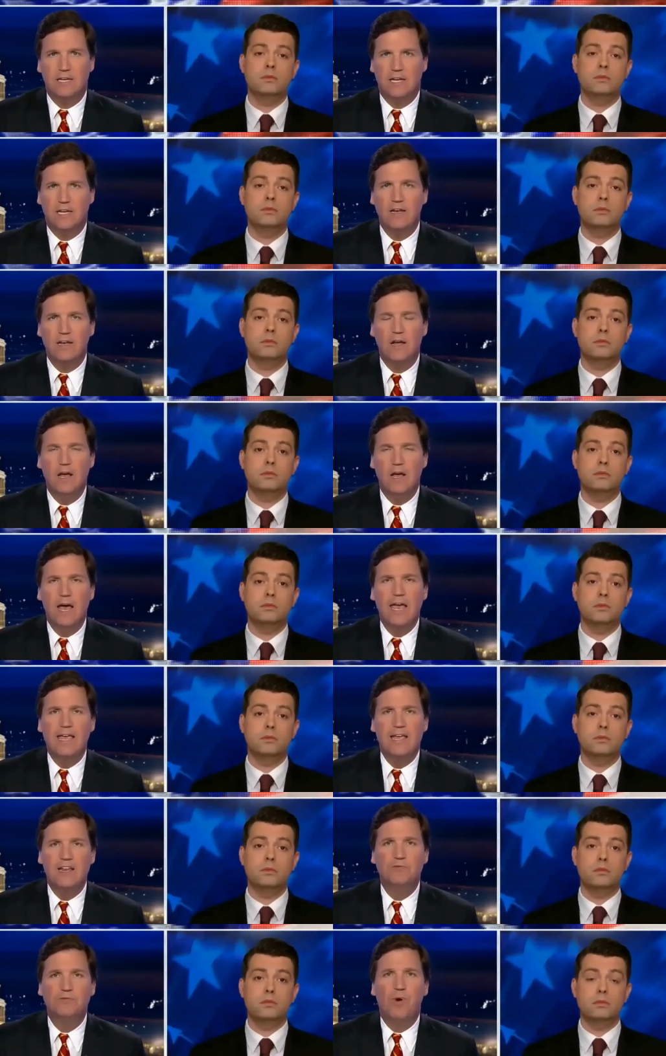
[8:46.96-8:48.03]
Speaker 1: it.
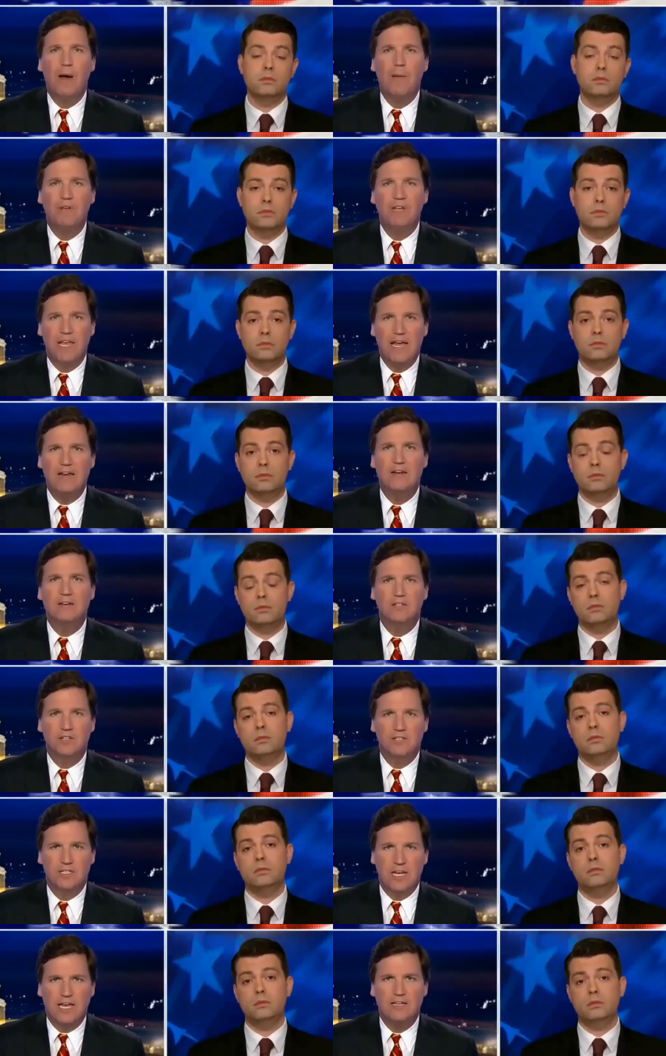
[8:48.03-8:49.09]
It is propaganda
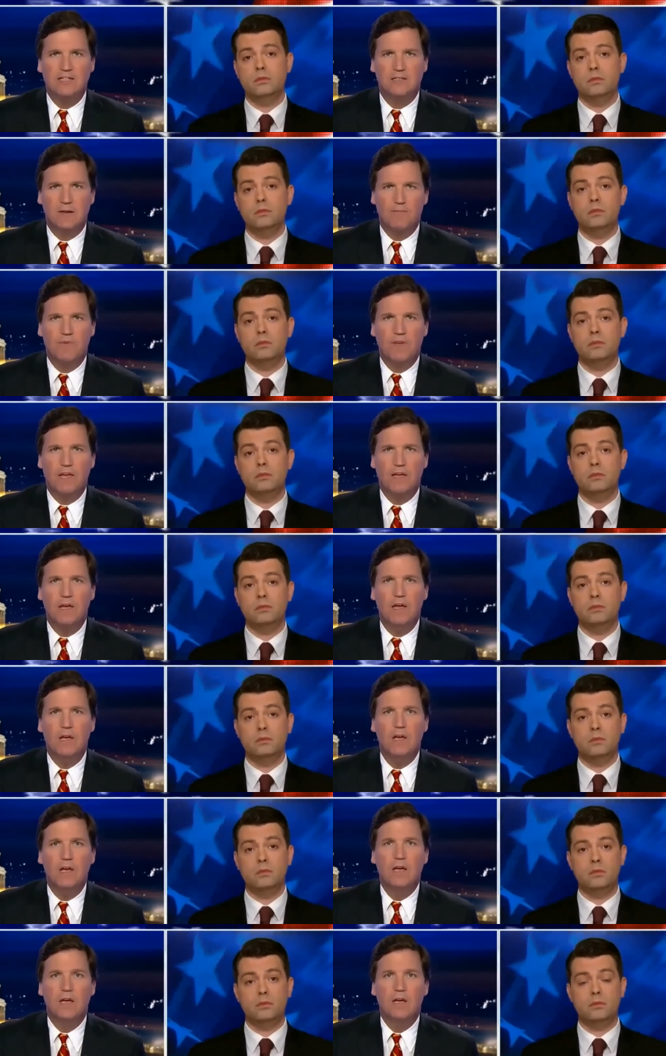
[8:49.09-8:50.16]
to say something
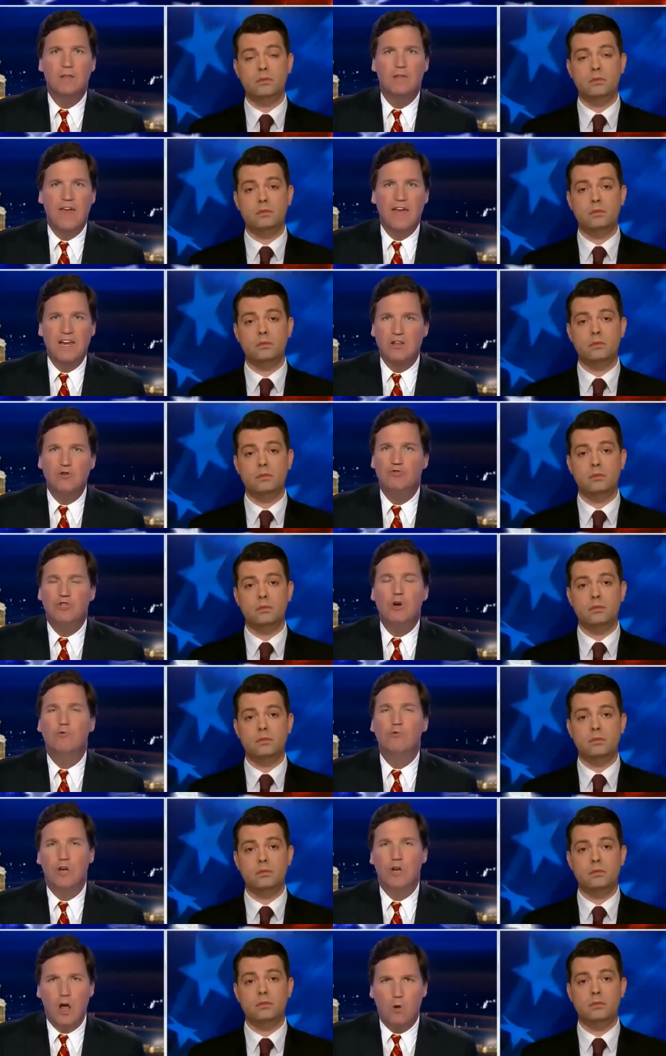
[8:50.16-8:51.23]
that you
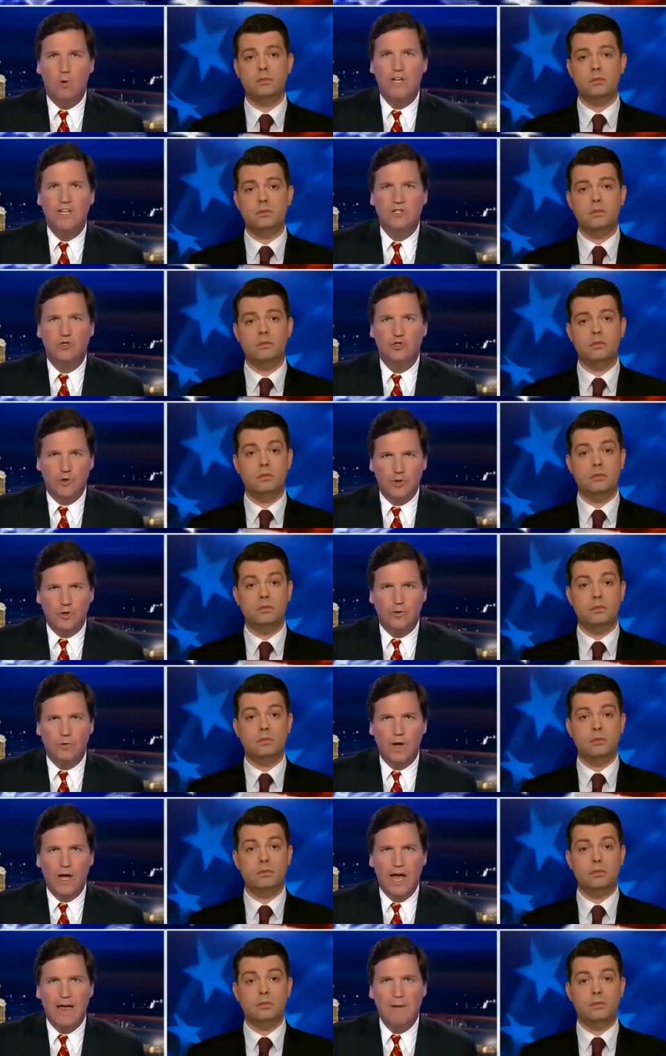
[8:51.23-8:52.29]
don't know is
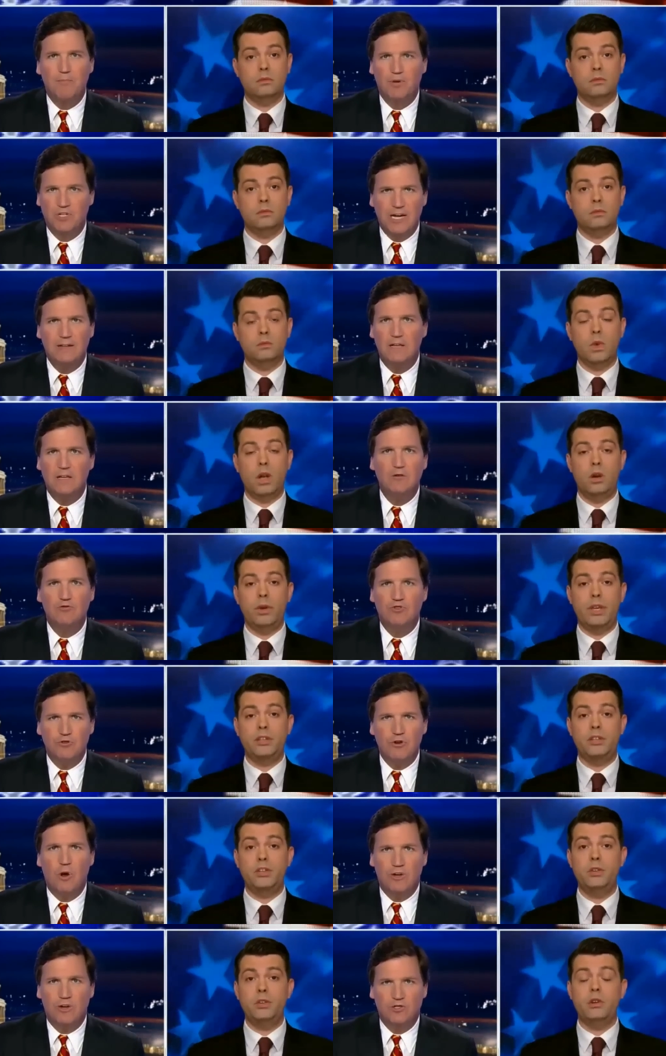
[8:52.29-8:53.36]
true and pretend
Speaker 2: well, that you do,
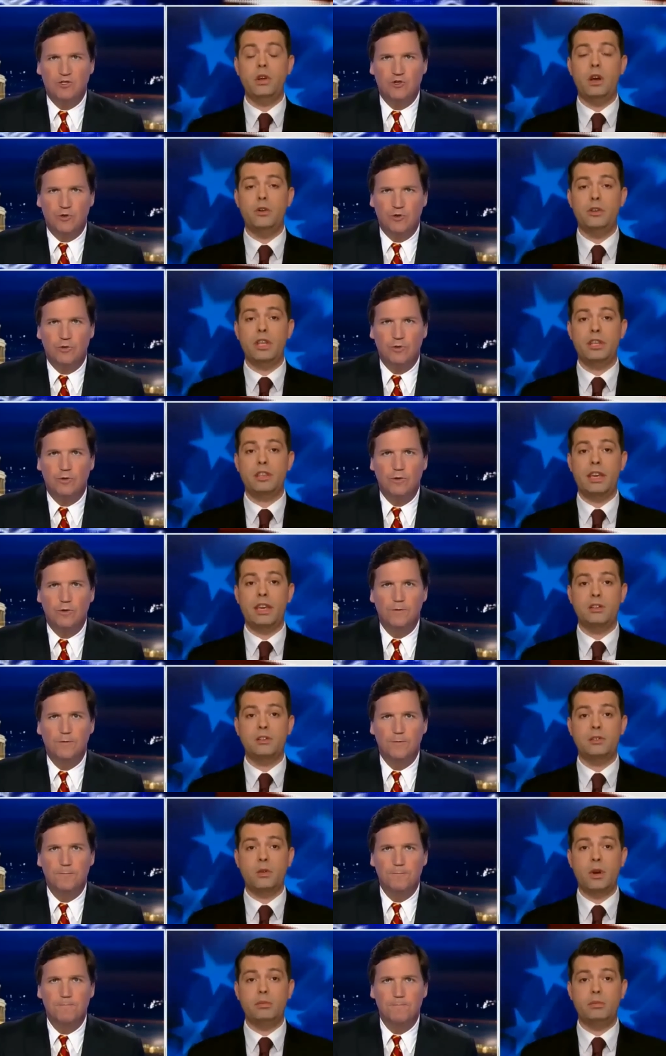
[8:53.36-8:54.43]
do know it's true. Well, we do know that the,
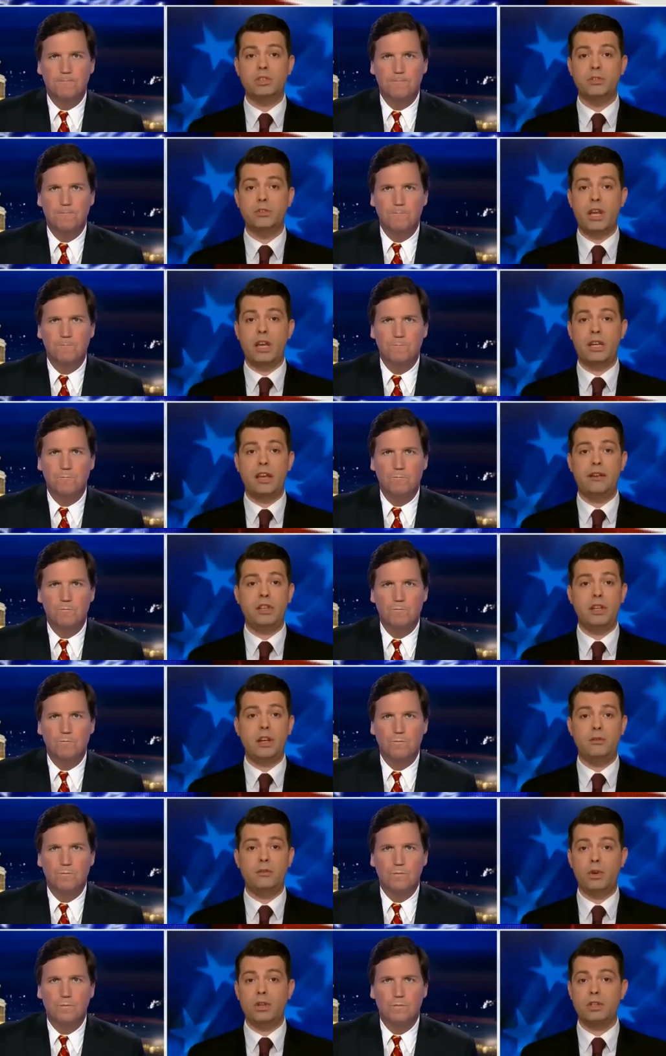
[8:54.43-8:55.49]
the rebels do not have an
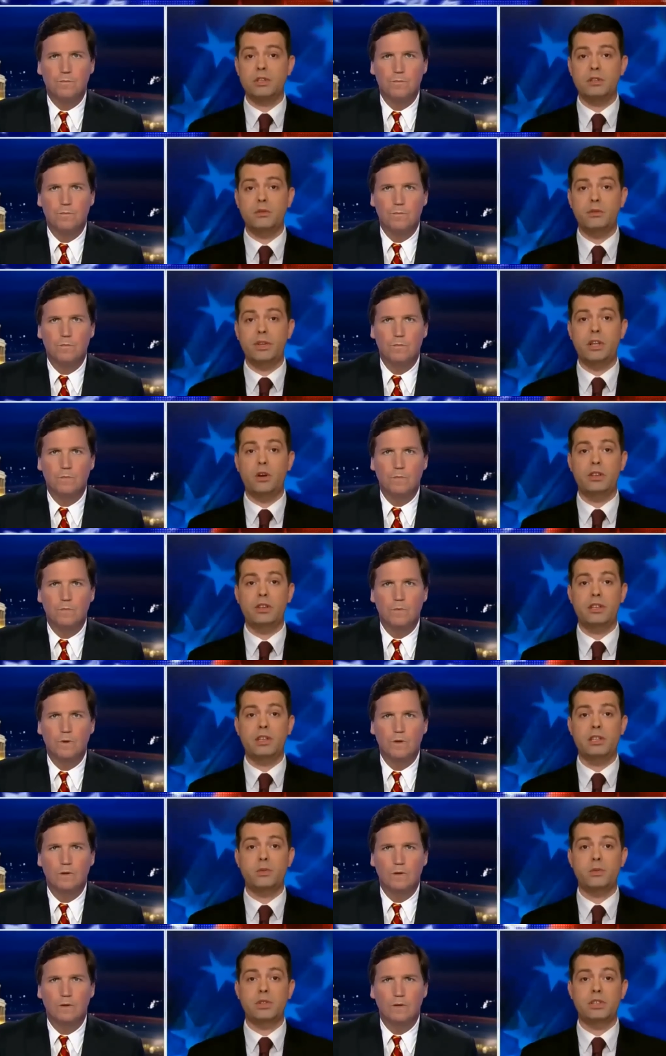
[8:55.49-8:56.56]
air force. We know that
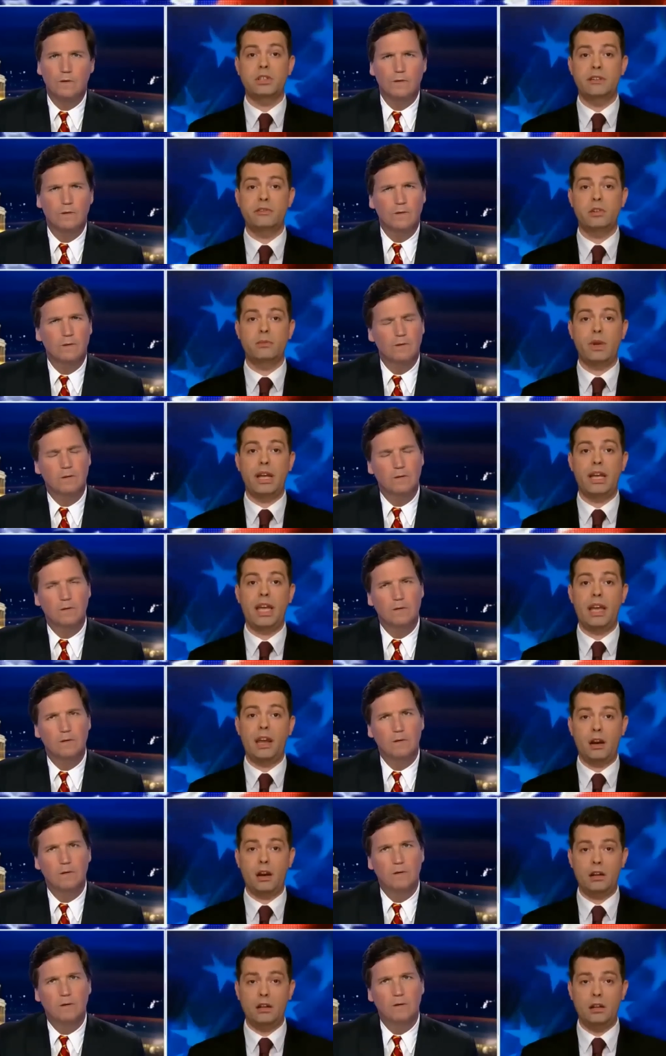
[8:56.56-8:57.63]
these were delivered by
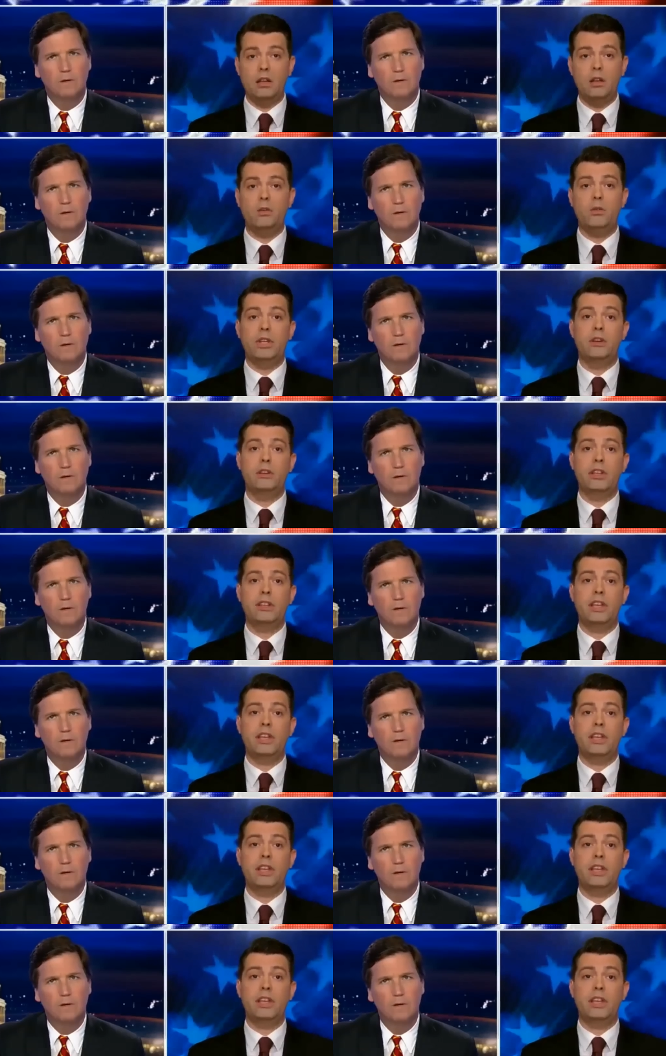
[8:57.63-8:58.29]
air. We know that they